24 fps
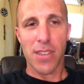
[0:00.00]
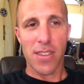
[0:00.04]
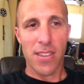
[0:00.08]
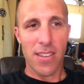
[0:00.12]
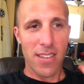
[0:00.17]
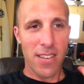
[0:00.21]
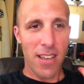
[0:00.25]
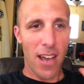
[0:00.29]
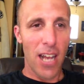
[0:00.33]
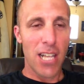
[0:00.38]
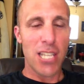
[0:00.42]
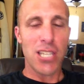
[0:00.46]
at the
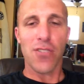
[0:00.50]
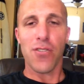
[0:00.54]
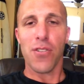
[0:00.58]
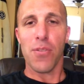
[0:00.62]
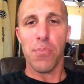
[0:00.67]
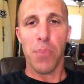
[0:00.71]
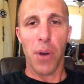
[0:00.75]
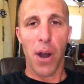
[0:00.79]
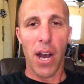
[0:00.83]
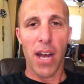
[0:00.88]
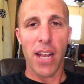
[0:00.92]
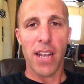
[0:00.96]
touch of a
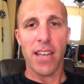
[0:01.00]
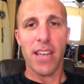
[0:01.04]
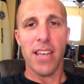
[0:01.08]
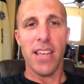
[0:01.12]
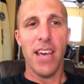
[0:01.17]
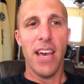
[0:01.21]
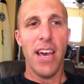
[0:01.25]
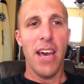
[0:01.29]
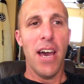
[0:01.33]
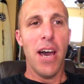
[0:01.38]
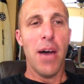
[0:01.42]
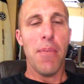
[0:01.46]
button,
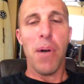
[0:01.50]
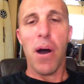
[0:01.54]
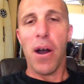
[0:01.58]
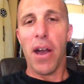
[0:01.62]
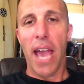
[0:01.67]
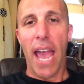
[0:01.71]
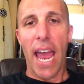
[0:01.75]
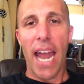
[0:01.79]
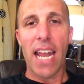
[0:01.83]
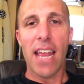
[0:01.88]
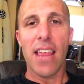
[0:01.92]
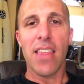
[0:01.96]

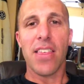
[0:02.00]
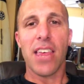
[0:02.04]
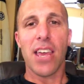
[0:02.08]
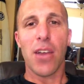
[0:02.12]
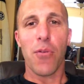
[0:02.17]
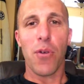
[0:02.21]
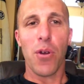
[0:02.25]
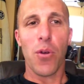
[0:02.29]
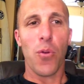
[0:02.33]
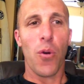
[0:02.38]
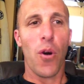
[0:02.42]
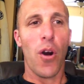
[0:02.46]
about
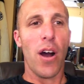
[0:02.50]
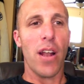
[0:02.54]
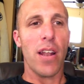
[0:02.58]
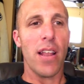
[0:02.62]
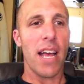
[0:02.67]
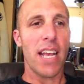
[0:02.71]
anything we want.